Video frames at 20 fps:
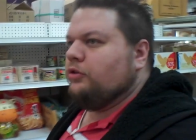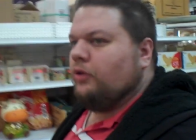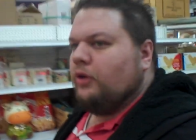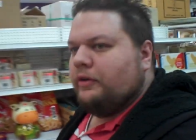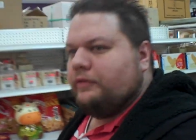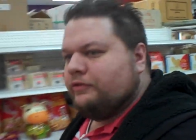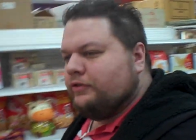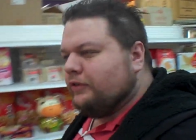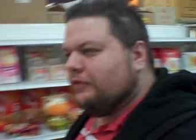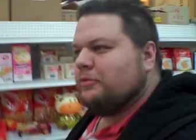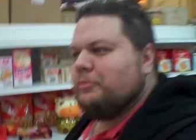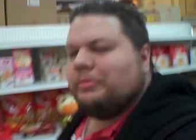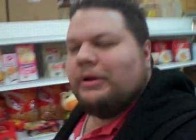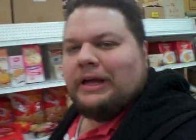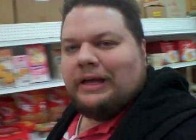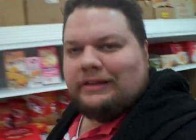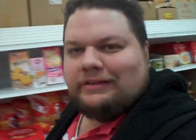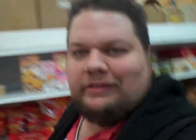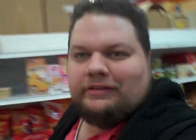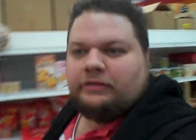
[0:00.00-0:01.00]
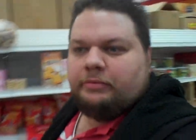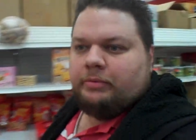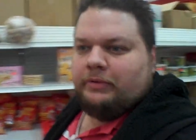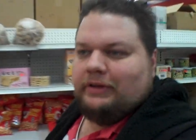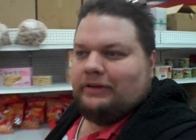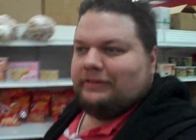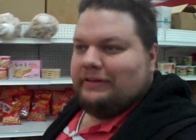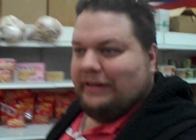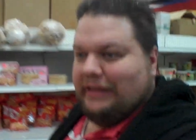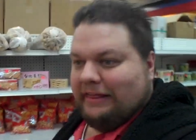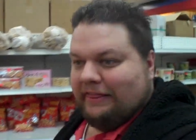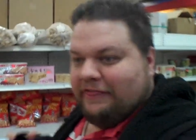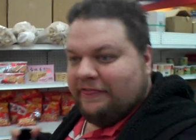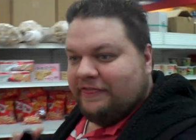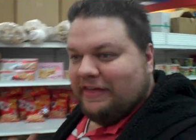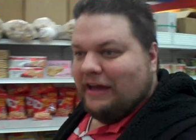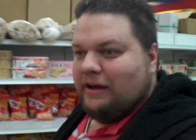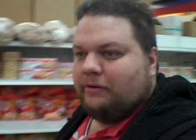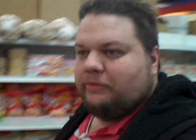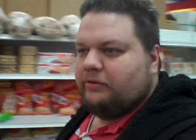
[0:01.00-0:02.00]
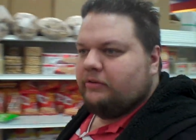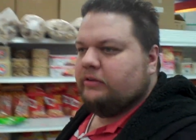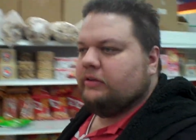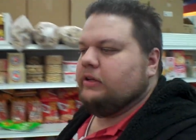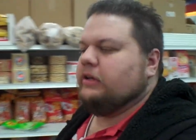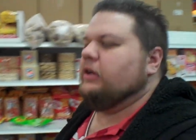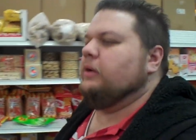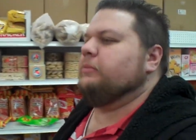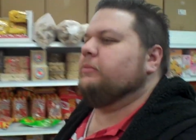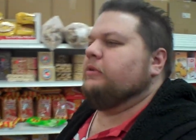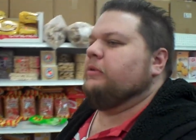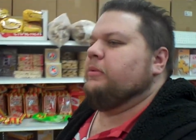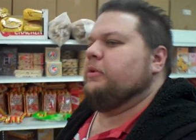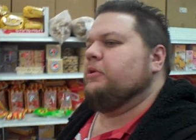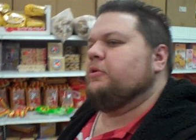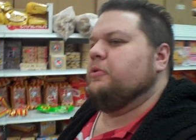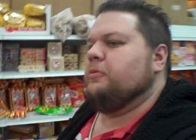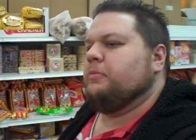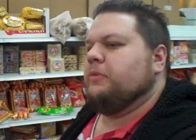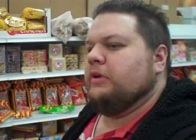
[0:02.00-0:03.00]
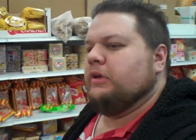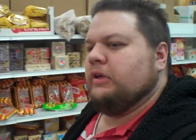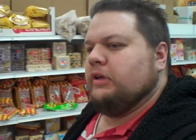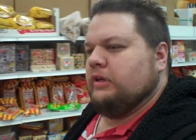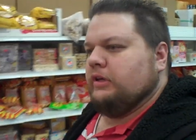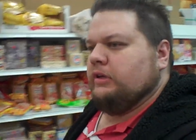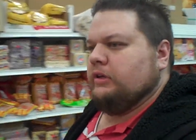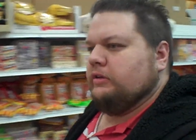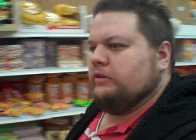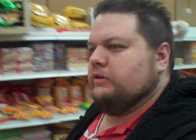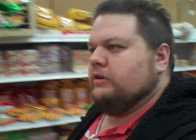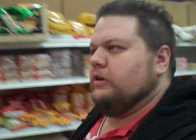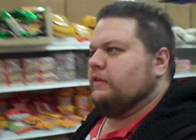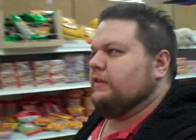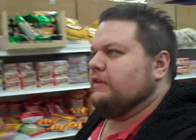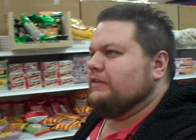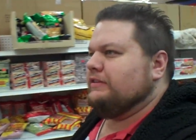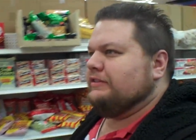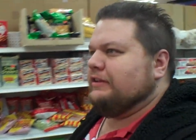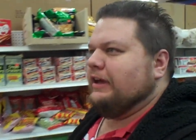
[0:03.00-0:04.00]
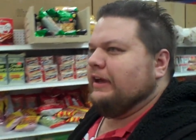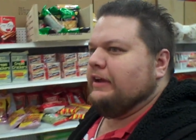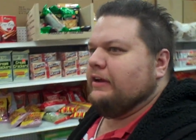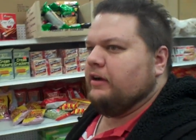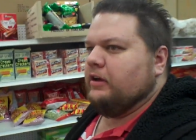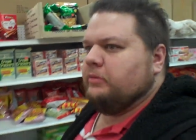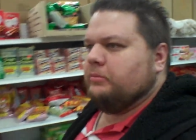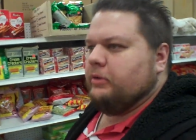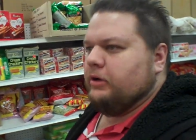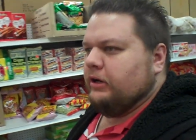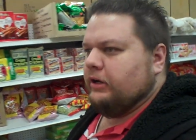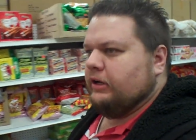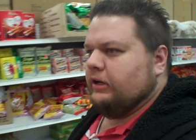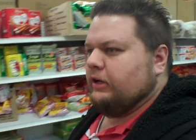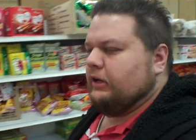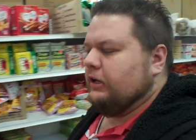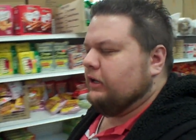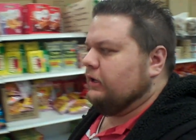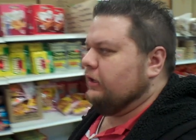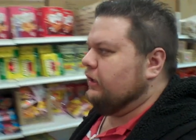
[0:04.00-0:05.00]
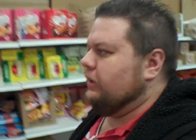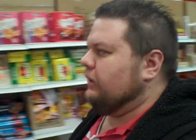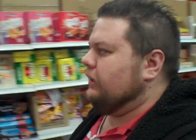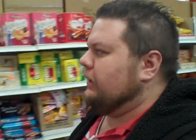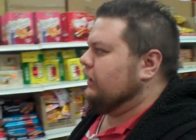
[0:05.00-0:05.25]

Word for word: So I've driven past this place like a thousand times on the way home. It's called the Saigon Market here.